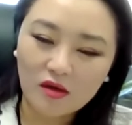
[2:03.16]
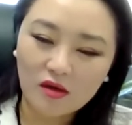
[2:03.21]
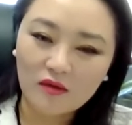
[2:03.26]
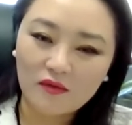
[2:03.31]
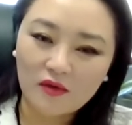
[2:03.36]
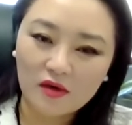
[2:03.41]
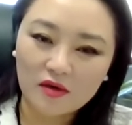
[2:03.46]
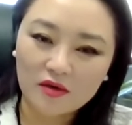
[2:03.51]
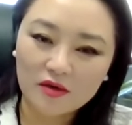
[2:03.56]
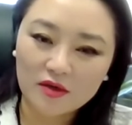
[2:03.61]

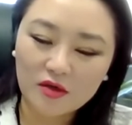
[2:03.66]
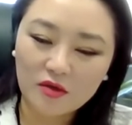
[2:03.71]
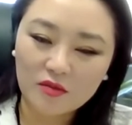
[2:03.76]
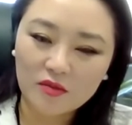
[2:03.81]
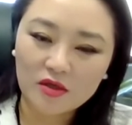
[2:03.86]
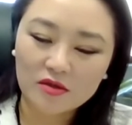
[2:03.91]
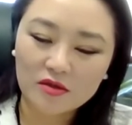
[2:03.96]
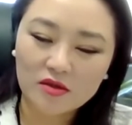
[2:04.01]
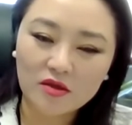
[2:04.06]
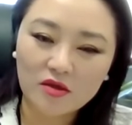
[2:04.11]
of our
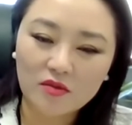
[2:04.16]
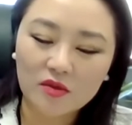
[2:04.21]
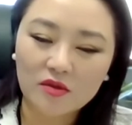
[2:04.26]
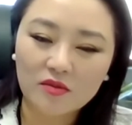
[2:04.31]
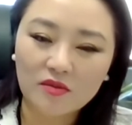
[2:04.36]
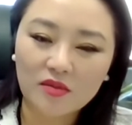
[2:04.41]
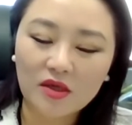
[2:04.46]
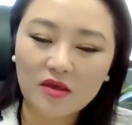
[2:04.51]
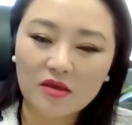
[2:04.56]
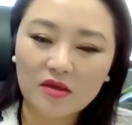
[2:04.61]
as human
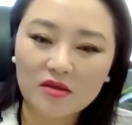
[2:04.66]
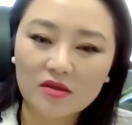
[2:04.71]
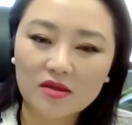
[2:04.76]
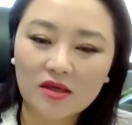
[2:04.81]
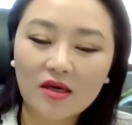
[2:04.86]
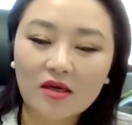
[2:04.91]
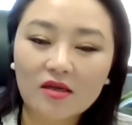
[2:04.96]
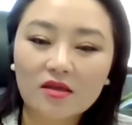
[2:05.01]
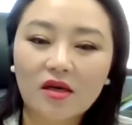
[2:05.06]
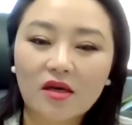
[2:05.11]
beings,
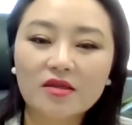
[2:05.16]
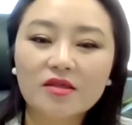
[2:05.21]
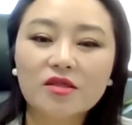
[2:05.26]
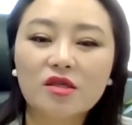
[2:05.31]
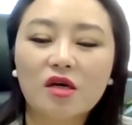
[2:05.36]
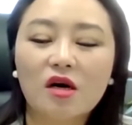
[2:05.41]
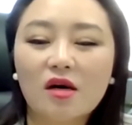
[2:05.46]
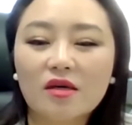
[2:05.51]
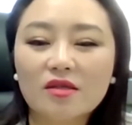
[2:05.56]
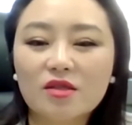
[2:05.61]
does
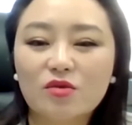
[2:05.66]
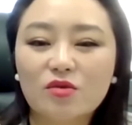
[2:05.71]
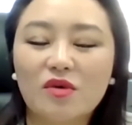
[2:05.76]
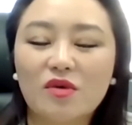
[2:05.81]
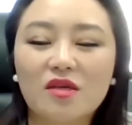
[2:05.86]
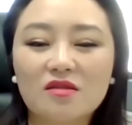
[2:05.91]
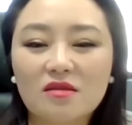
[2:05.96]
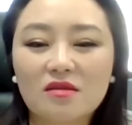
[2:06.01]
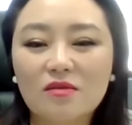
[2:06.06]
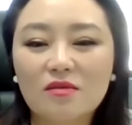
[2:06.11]
talk to
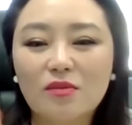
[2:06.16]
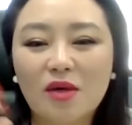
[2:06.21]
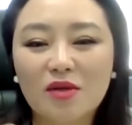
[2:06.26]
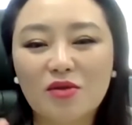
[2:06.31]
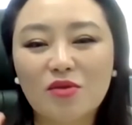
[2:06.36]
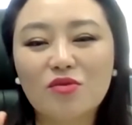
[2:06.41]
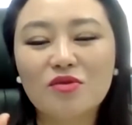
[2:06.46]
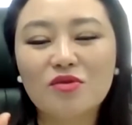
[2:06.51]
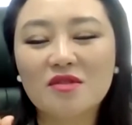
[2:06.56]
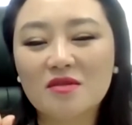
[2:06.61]
us, but
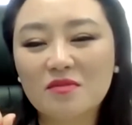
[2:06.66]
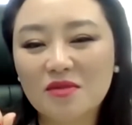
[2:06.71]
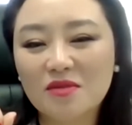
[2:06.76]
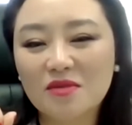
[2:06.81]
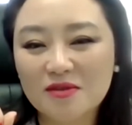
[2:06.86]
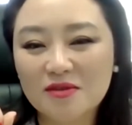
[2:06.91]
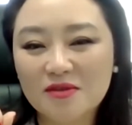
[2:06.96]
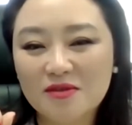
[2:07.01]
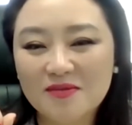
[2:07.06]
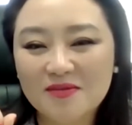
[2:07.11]
through
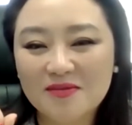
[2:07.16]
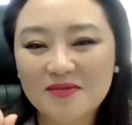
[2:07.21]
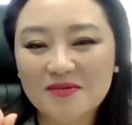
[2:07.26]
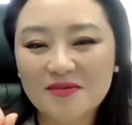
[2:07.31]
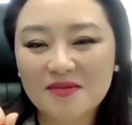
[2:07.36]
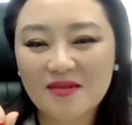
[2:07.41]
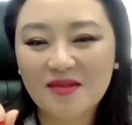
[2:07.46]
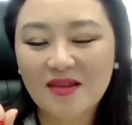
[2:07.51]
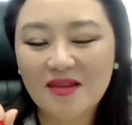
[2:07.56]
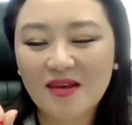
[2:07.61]
symbols.
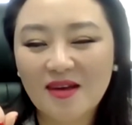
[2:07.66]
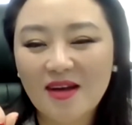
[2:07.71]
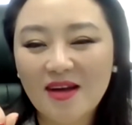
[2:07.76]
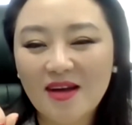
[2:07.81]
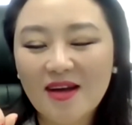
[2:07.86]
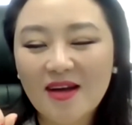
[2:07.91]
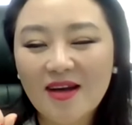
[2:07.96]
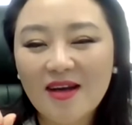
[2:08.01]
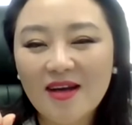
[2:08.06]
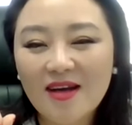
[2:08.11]

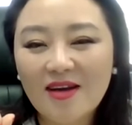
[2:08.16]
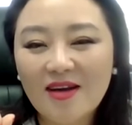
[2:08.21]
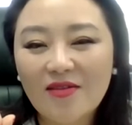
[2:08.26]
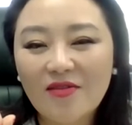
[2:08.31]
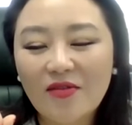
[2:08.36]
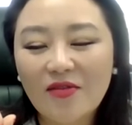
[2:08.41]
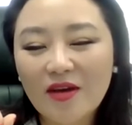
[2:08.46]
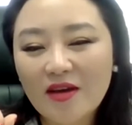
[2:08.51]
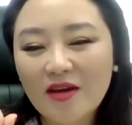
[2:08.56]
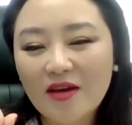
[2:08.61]

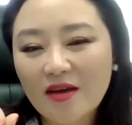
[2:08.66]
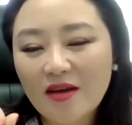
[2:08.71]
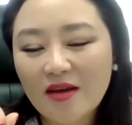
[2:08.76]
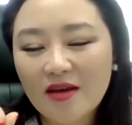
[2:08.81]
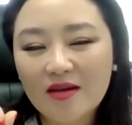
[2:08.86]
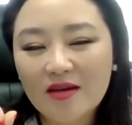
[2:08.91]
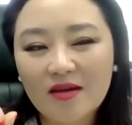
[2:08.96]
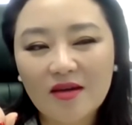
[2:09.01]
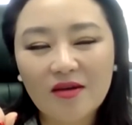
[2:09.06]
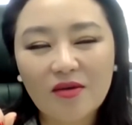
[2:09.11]
We
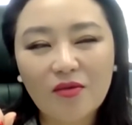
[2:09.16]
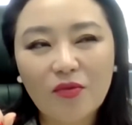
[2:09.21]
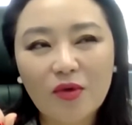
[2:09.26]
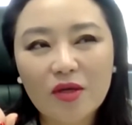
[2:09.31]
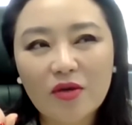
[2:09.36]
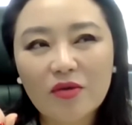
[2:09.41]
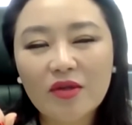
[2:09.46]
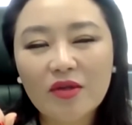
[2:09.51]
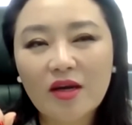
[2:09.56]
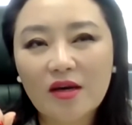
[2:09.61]

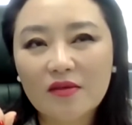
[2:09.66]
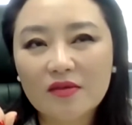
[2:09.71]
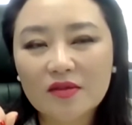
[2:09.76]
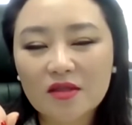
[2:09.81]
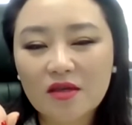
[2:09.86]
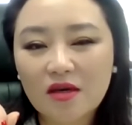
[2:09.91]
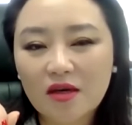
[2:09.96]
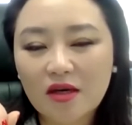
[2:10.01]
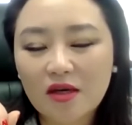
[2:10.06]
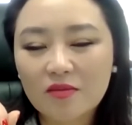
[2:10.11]
don't have
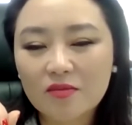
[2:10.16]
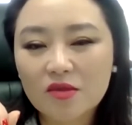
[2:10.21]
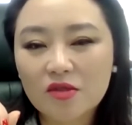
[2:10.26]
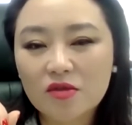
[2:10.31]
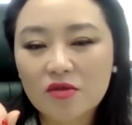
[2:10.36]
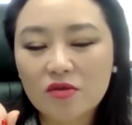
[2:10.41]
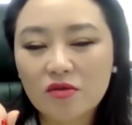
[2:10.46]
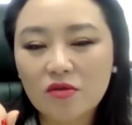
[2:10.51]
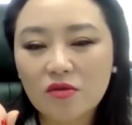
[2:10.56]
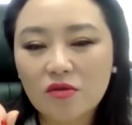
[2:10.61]
time
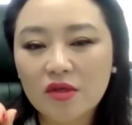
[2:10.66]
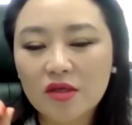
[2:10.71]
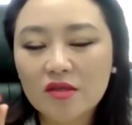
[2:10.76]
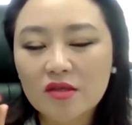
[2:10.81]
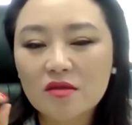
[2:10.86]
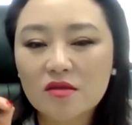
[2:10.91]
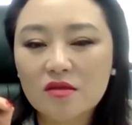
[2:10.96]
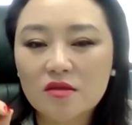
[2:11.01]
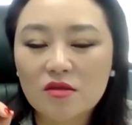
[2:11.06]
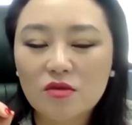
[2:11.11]
to
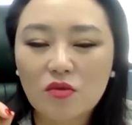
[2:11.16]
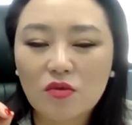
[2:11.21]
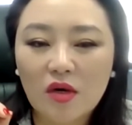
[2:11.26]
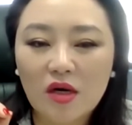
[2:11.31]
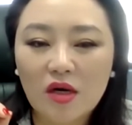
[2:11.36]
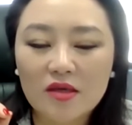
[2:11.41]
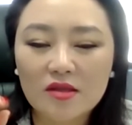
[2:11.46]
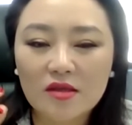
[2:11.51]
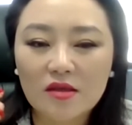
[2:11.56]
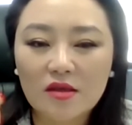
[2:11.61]
listen to
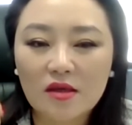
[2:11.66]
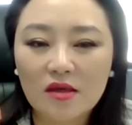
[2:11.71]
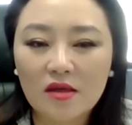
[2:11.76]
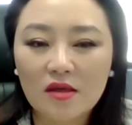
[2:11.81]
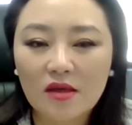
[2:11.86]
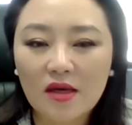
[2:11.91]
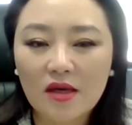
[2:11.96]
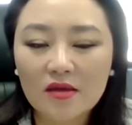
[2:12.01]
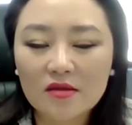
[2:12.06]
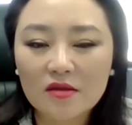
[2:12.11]
us and
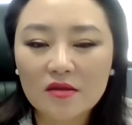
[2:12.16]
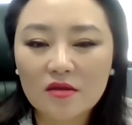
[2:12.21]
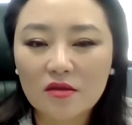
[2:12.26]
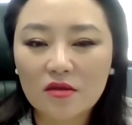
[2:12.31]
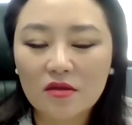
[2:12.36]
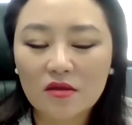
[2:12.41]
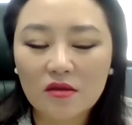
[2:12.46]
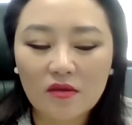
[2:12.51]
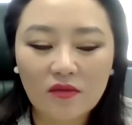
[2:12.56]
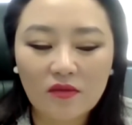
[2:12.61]
connect
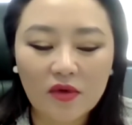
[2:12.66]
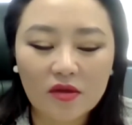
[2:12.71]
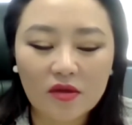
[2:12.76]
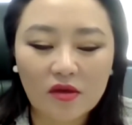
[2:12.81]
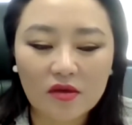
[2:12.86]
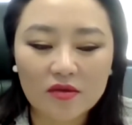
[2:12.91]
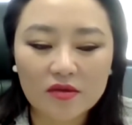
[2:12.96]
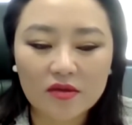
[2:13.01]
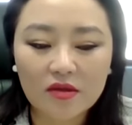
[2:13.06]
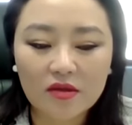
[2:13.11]
with
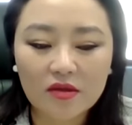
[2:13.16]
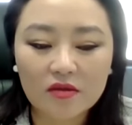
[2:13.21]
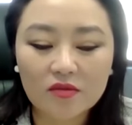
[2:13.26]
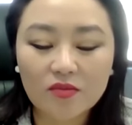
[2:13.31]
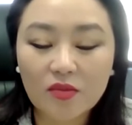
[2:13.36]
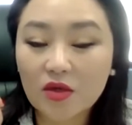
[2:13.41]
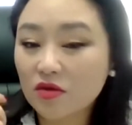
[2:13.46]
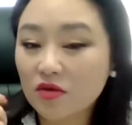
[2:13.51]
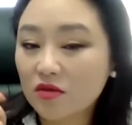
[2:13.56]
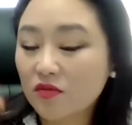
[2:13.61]
ourselves
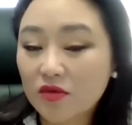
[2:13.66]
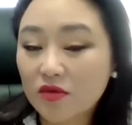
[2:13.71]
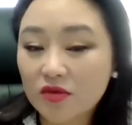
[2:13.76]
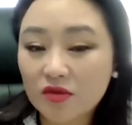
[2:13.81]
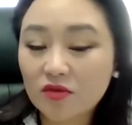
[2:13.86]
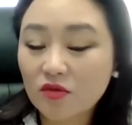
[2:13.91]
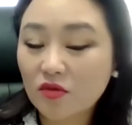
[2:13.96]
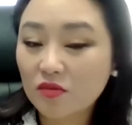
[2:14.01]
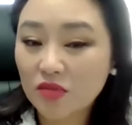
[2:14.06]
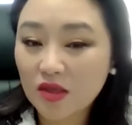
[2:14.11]
because we're
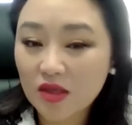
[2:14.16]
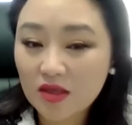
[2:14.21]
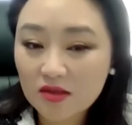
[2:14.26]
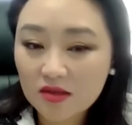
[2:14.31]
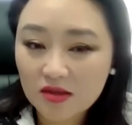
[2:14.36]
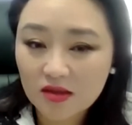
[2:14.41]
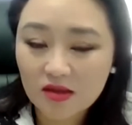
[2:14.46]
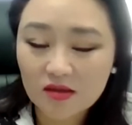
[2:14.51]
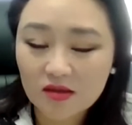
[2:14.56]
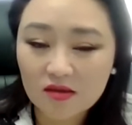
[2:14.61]
so
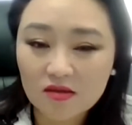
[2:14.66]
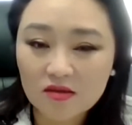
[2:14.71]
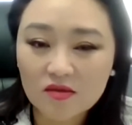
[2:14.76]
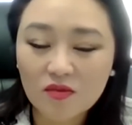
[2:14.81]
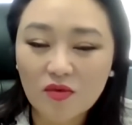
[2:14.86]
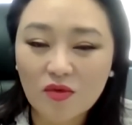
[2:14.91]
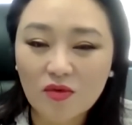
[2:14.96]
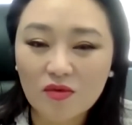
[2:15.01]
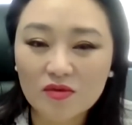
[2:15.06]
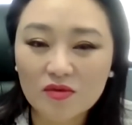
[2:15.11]
busy in this
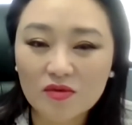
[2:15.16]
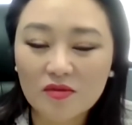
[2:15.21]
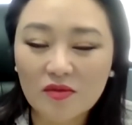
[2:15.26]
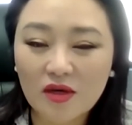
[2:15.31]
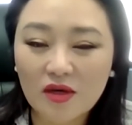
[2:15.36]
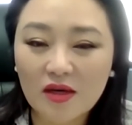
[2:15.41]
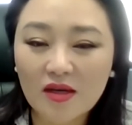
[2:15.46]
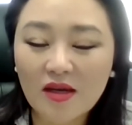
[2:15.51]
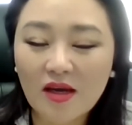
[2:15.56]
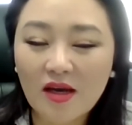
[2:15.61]
world,
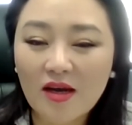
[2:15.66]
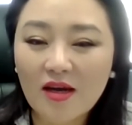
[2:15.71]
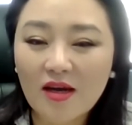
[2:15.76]
right?